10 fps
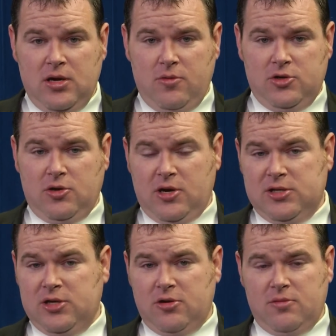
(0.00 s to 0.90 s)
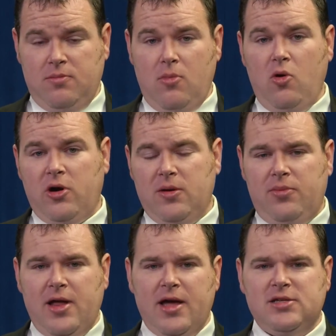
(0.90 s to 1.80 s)
which are considered more
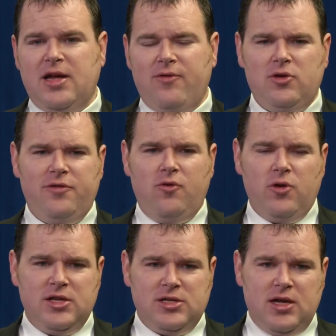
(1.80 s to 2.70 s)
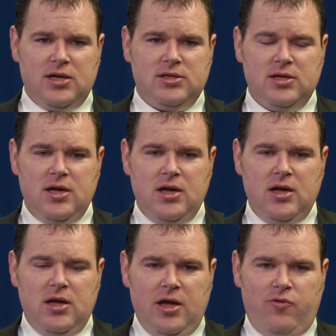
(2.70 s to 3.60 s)
complex, have only 46.
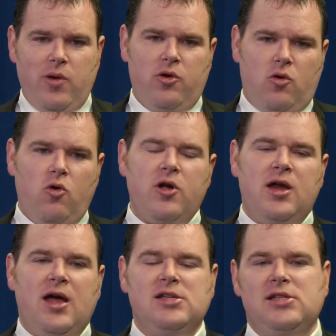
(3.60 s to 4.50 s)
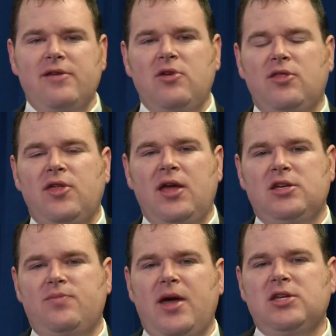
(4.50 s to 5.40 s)
If we were to organize living
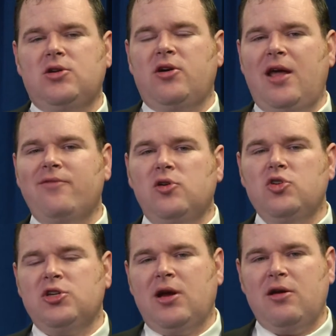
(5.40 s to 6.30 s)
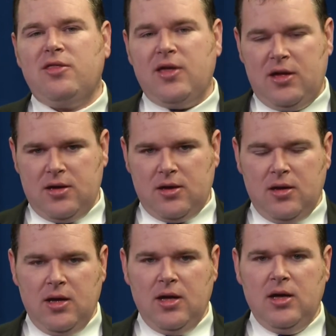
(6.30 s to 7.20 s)
things based on evolutionary thinking,
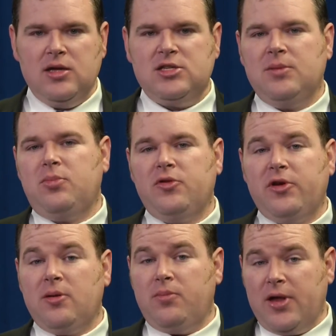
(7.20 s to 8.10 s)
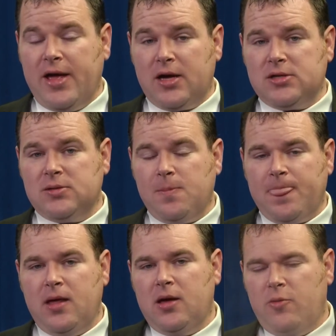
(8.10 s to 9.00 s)
simple to complex,
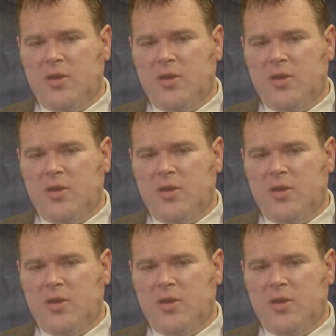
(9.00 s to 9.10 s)
we'd